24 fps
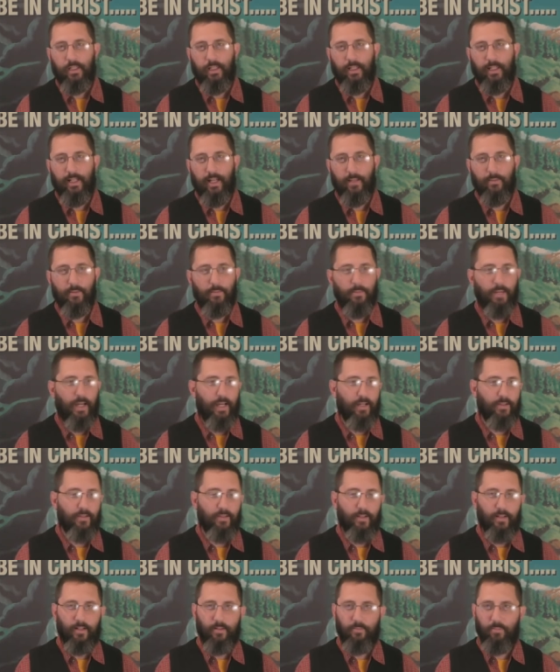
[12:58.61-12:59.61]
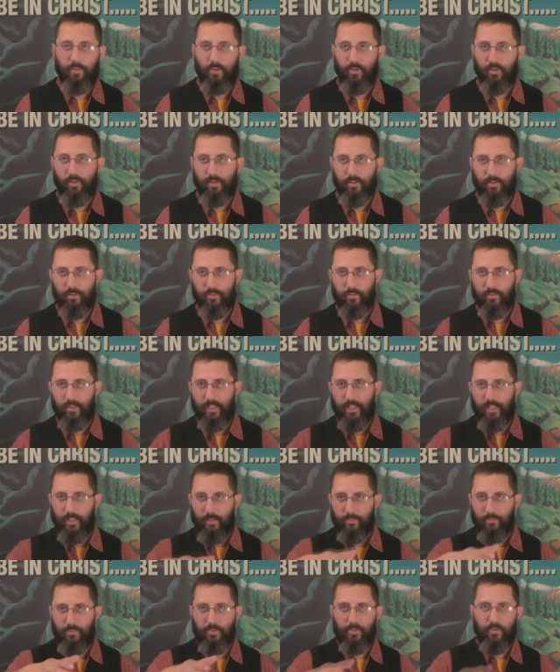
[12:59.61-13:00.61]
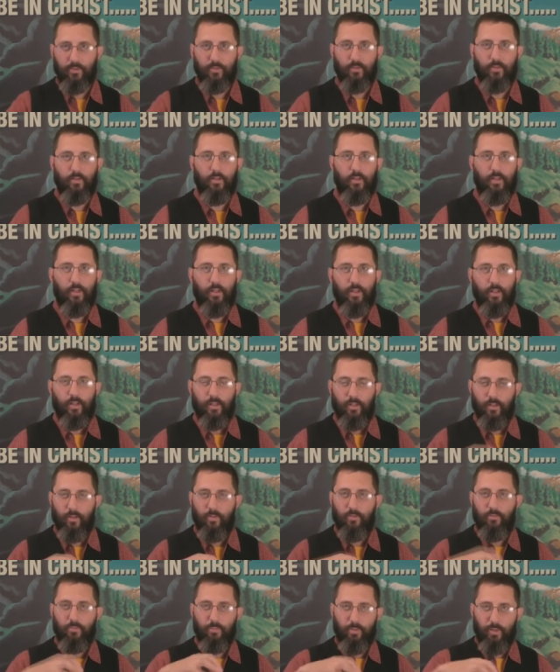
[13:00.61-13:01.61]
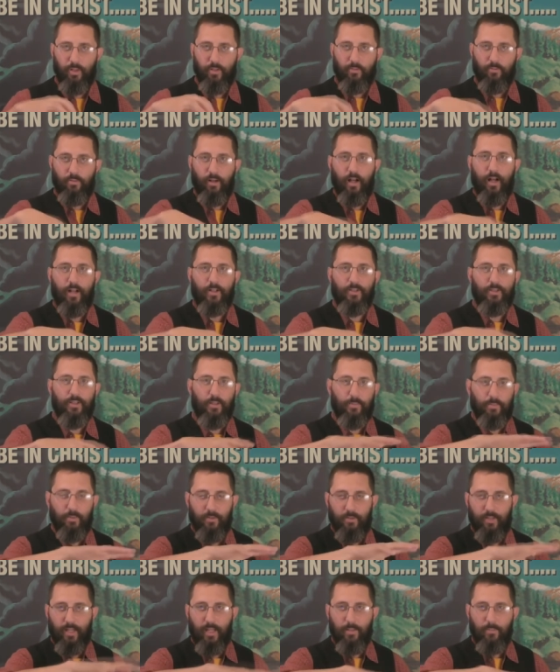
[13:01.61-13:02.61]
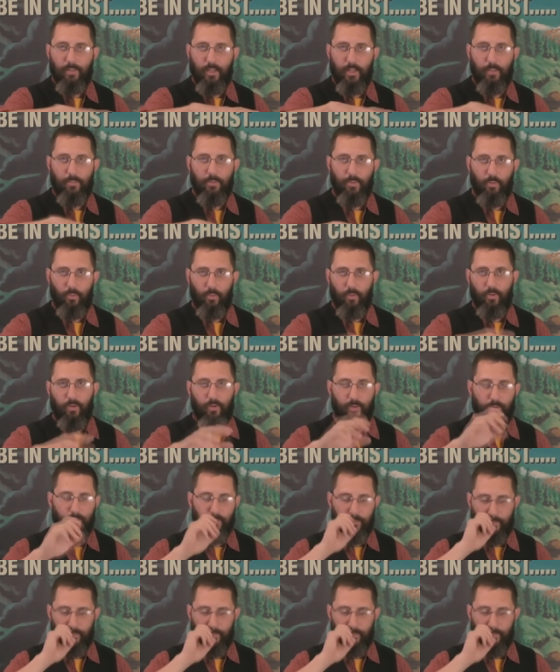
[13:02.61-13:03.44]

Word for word: And I'd be back there building little dams and, you know, putting rocks up and damming up the water.